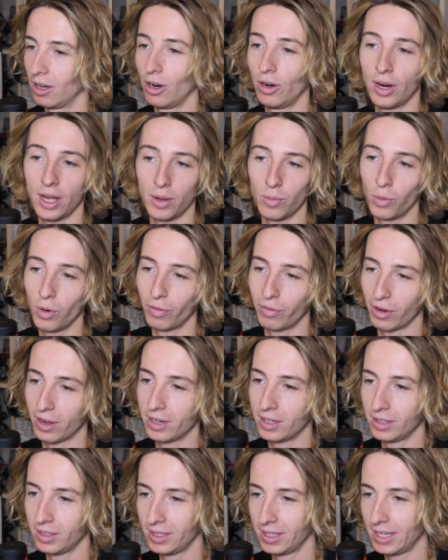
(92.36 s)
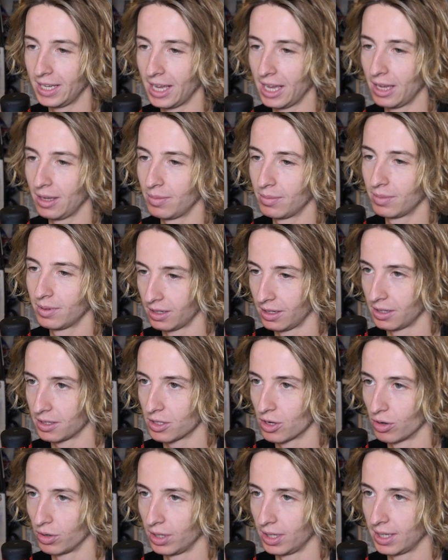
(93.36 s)
All right, we're finally in the game. Let's
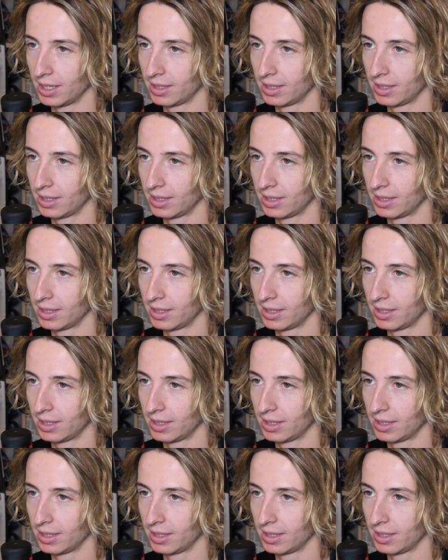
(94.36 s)
go into